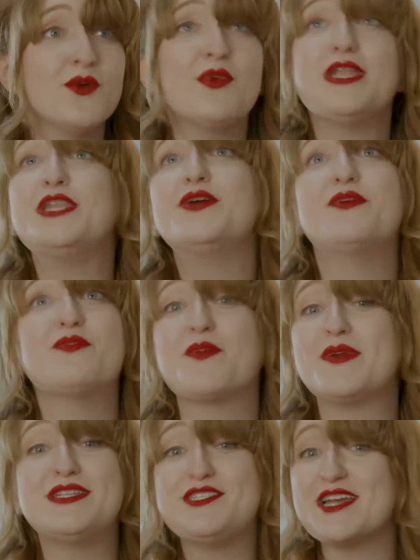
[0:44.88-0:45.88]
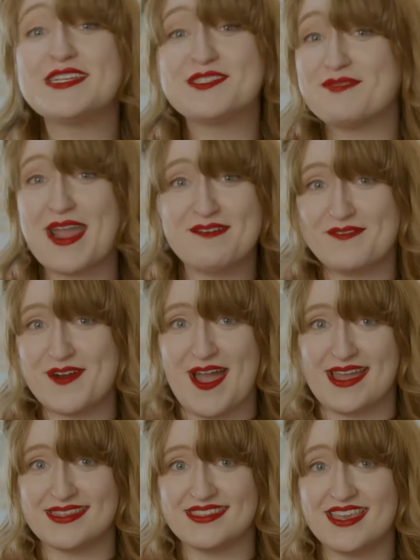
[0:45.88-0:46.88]
we knew it would be just right for
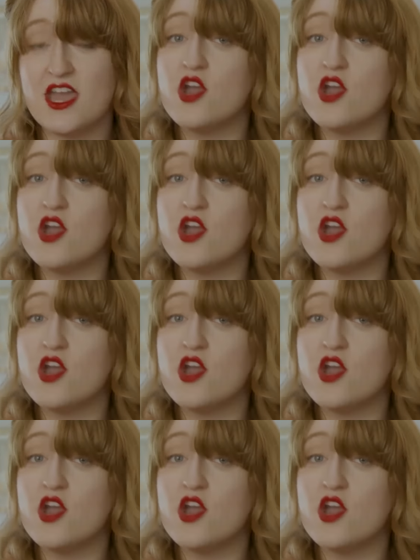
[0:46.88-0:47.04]
us.